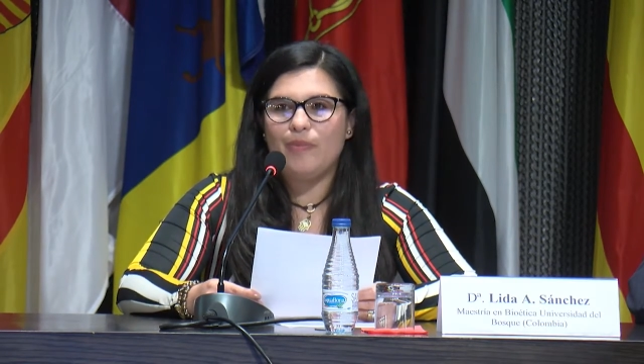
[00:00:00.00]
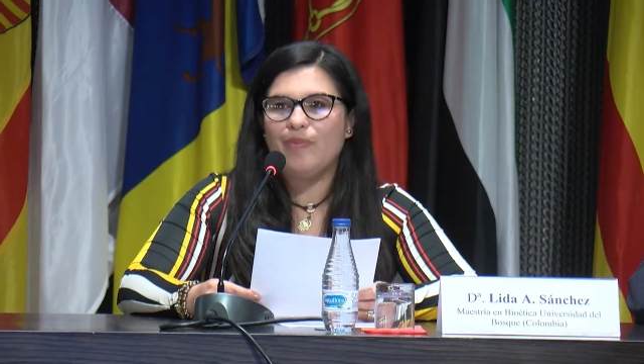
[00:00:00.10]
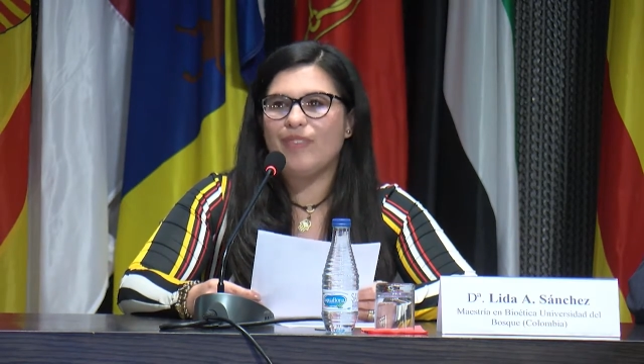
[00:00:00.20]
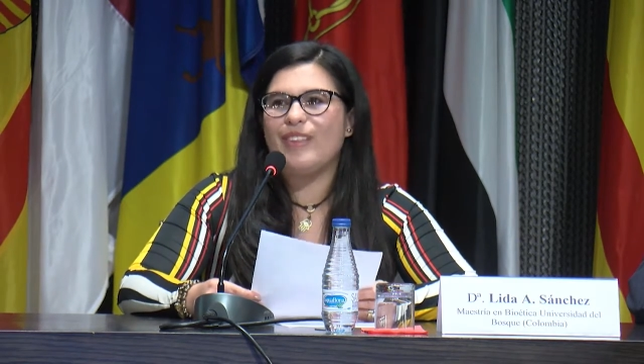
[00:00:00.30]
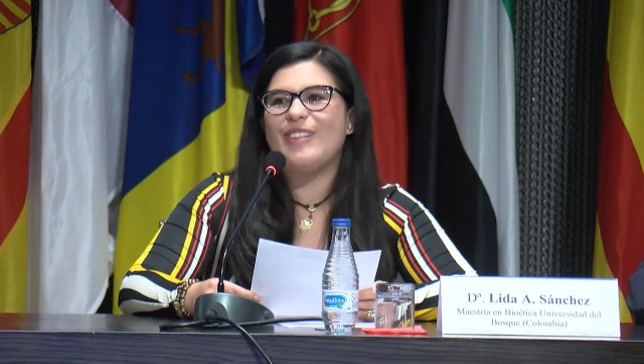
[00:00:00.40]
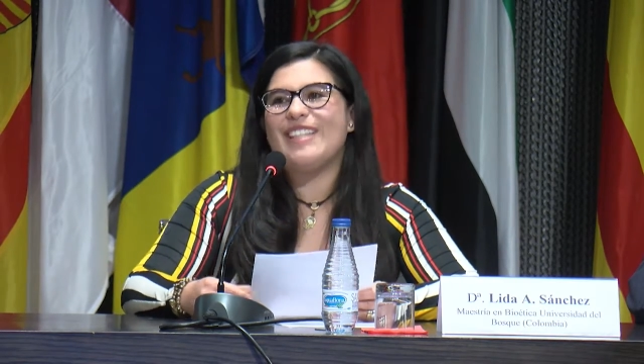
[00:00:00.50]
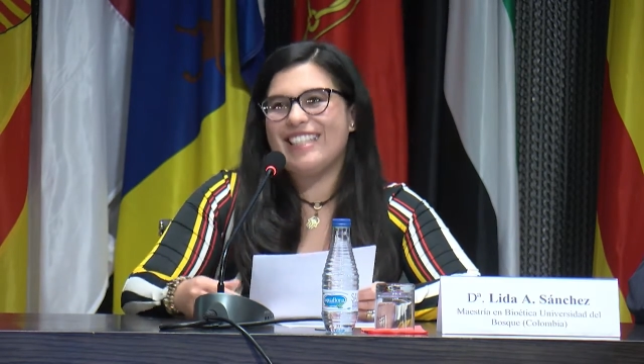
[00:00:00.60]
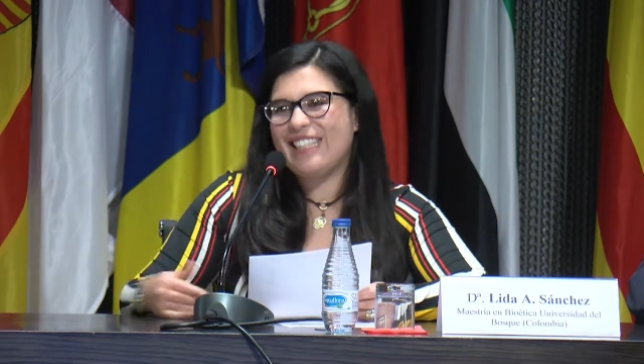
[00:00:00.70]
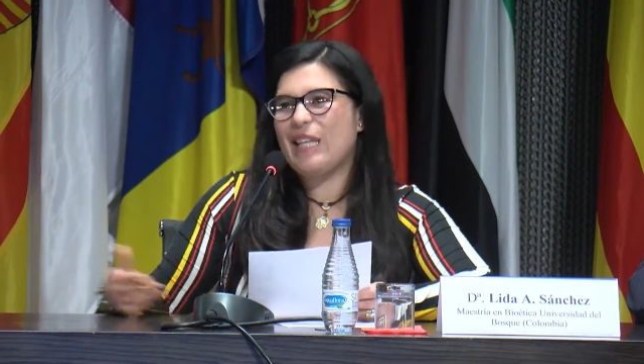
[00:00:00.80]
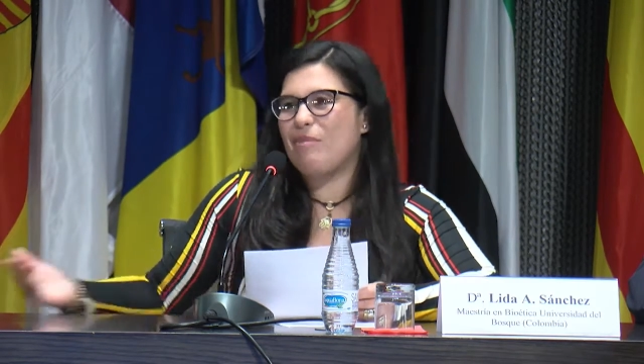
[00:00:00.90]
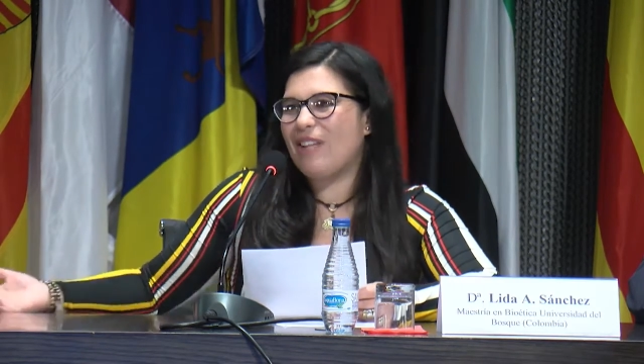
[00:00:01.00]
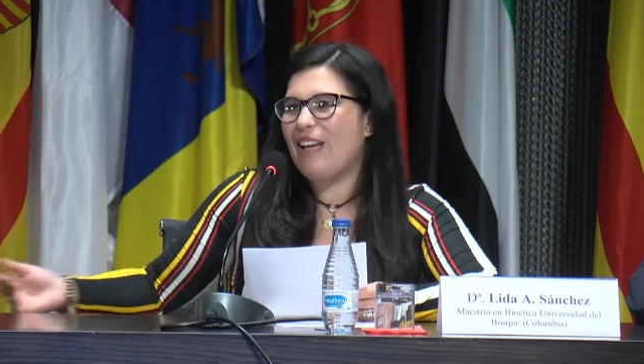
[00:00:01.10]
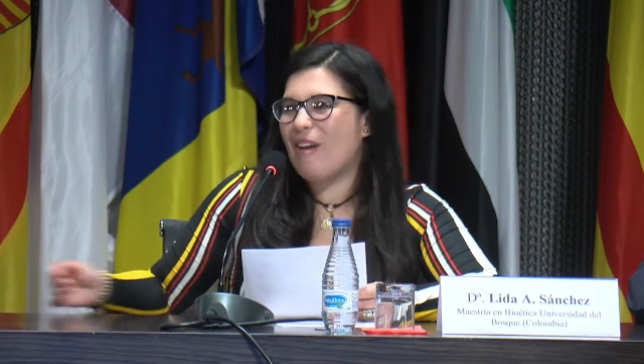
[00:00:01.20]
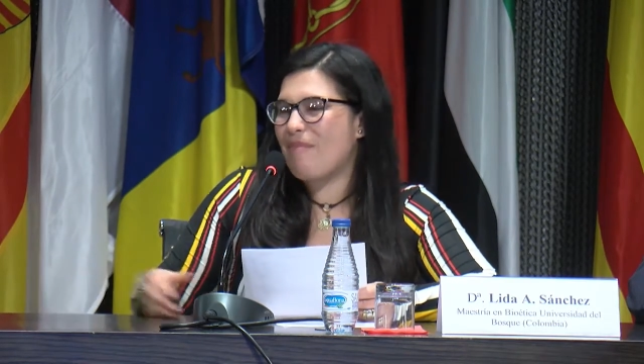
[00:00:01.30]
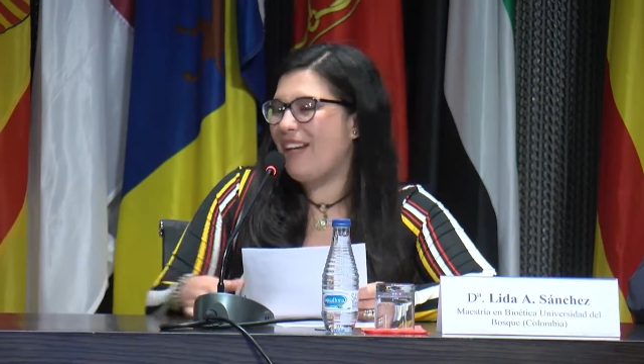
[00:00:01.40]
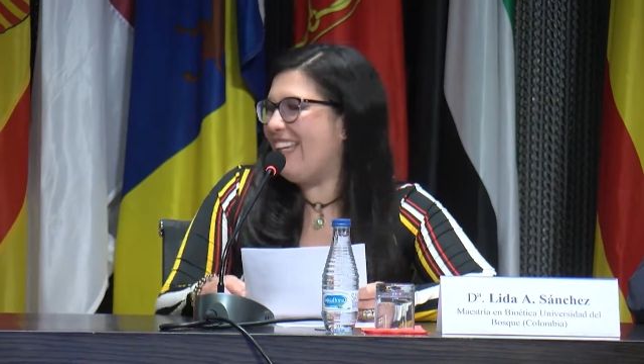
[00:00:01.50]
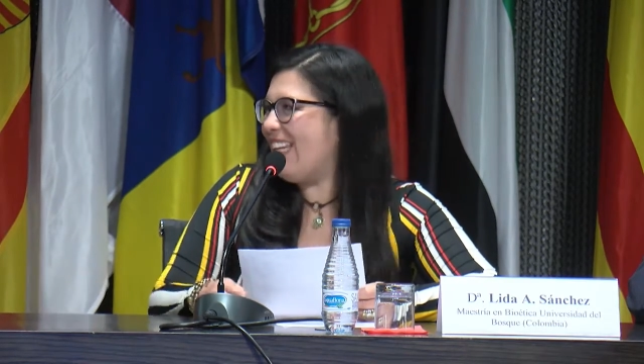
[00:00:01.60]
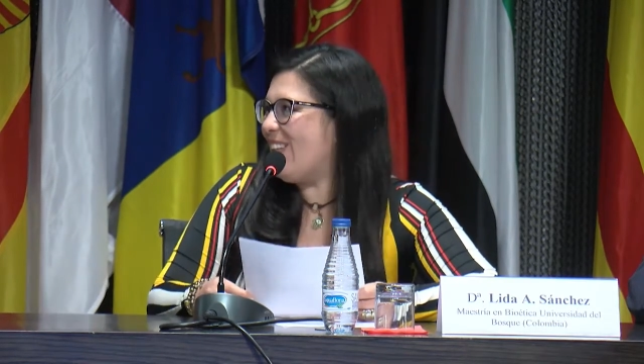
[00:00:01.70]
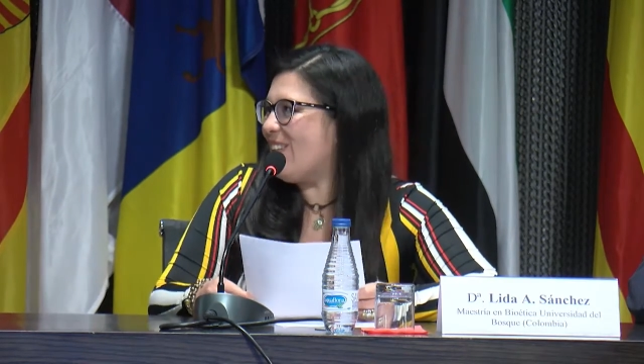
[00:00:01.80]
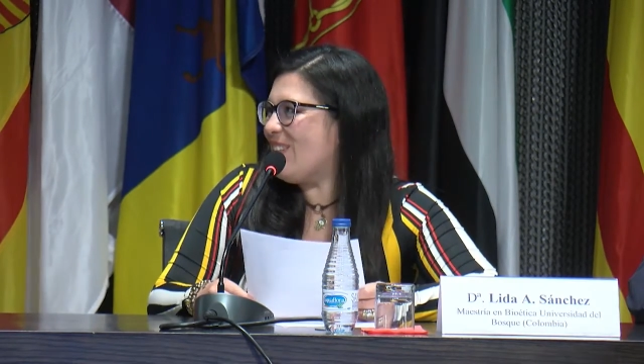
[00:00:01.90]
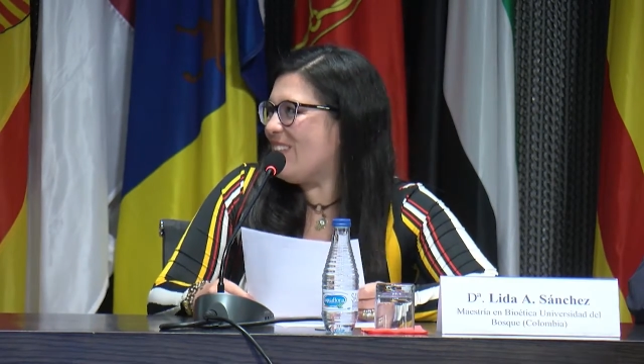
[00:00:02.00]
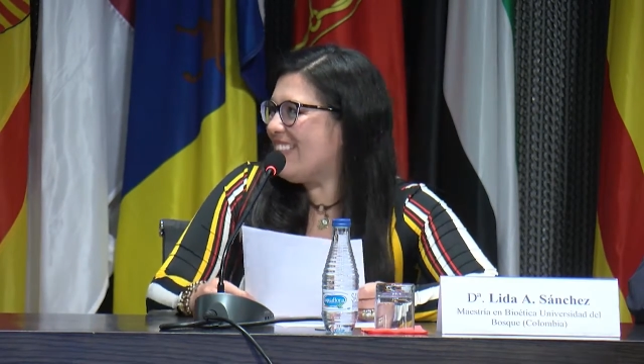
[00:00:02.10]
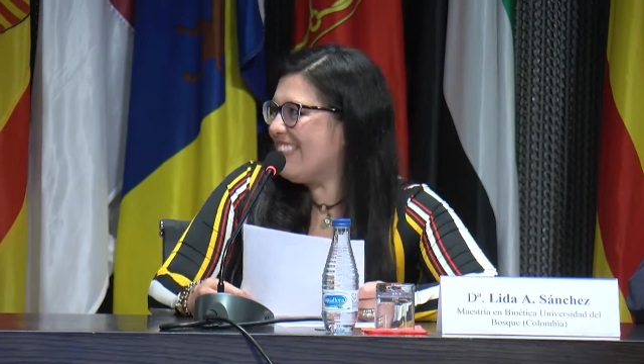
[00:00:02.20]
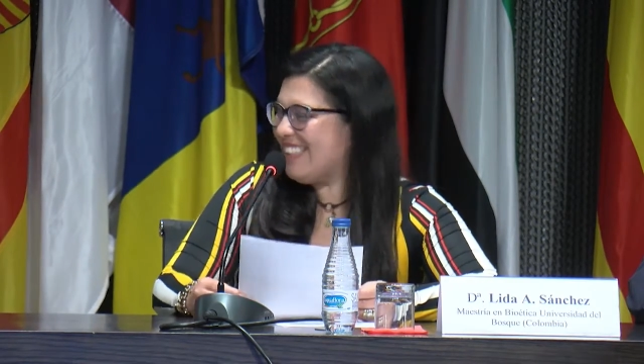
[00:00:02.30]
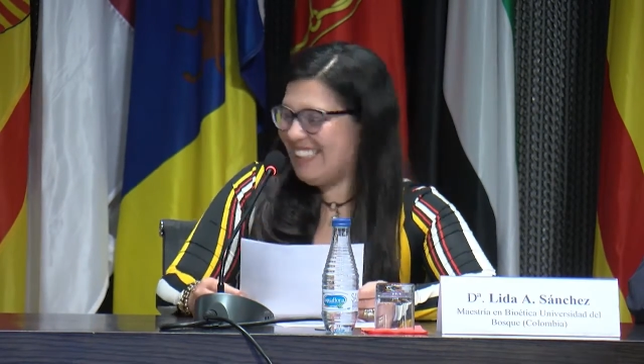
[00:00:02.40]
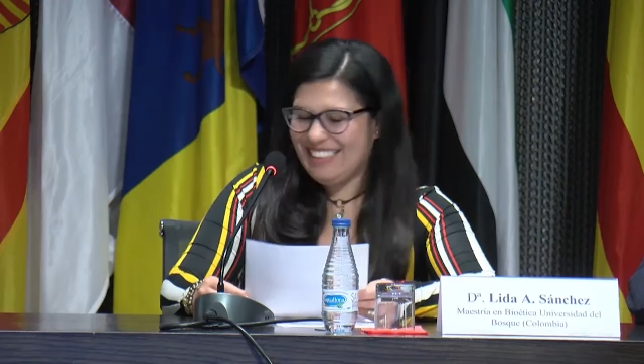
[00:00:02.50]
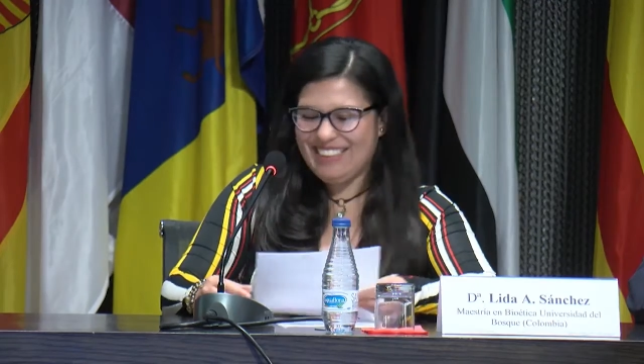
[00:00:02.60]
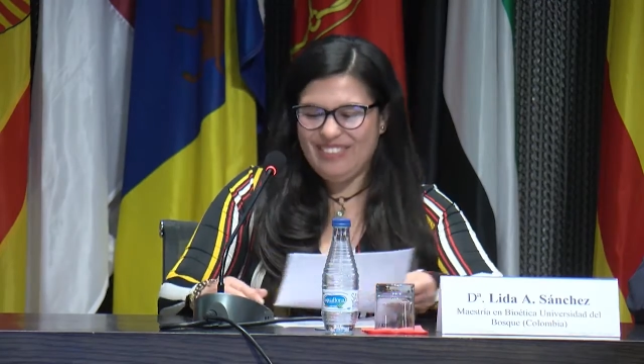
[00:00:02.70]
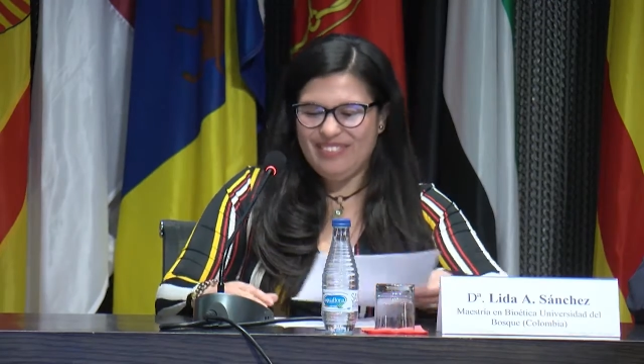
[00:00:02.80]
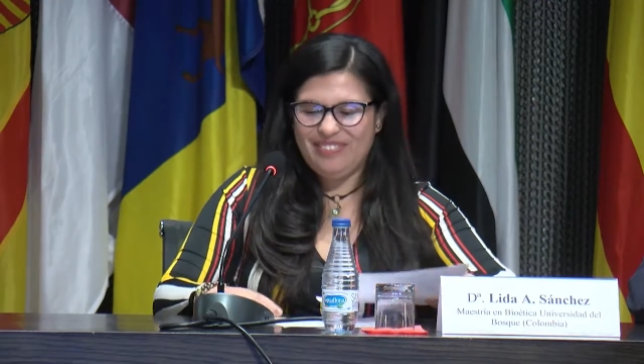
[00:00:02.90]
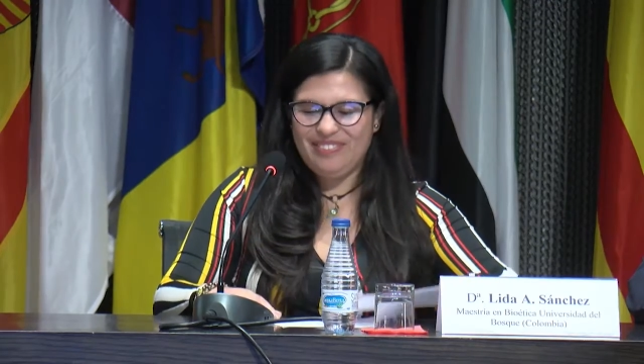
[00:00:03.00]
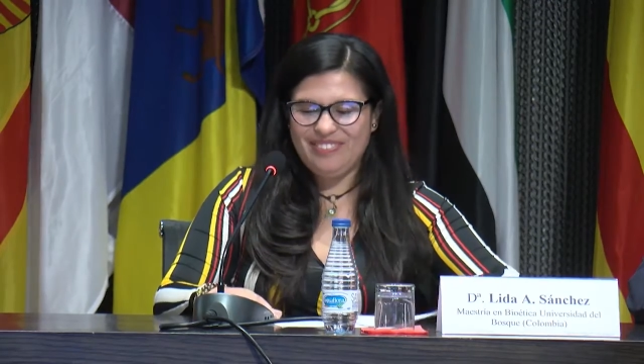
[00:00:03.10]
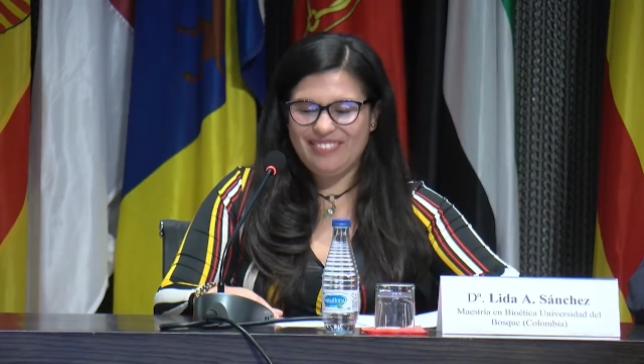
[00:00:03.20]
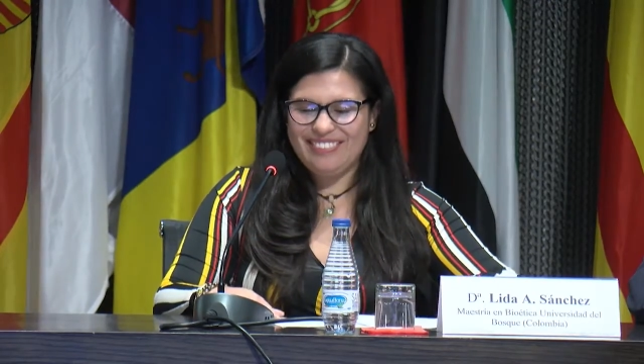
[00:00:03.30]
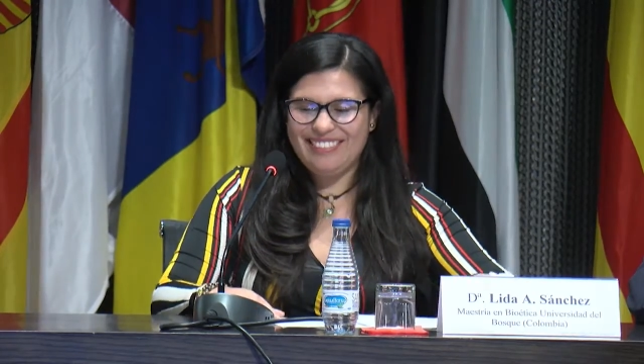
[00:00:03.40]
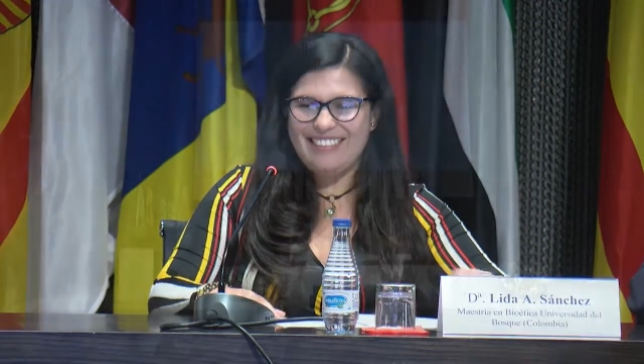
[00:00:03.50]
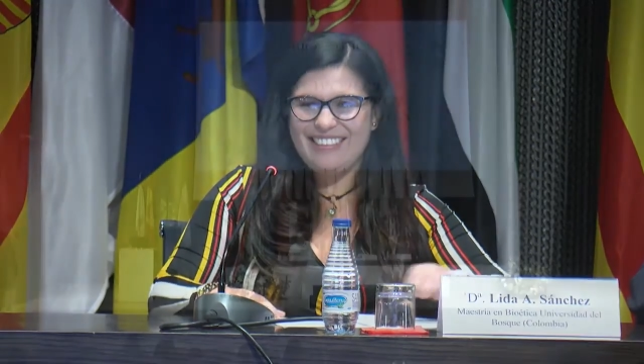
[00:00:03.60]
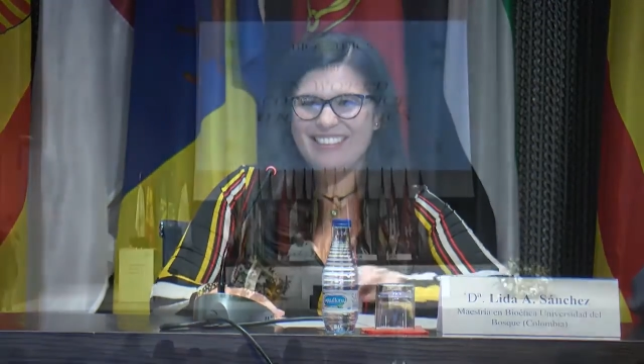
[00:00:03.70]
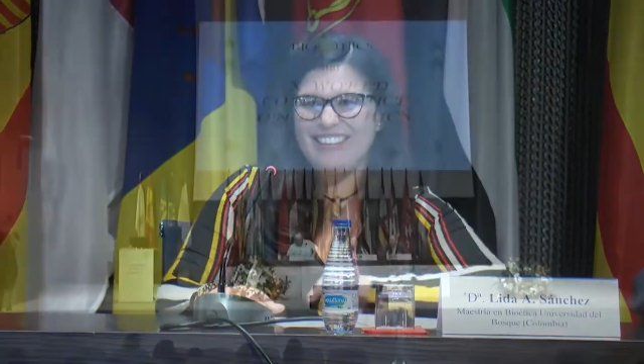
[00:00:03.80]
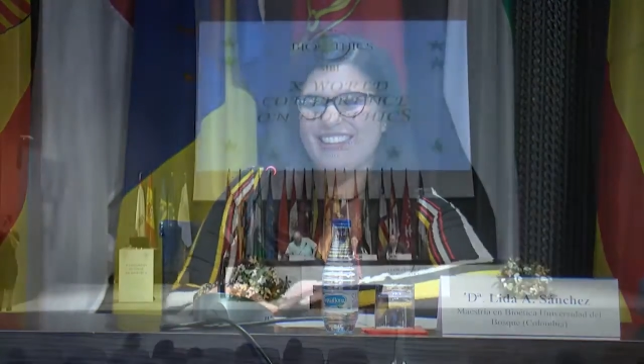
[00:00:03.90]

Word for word: And then here with us is Mr. José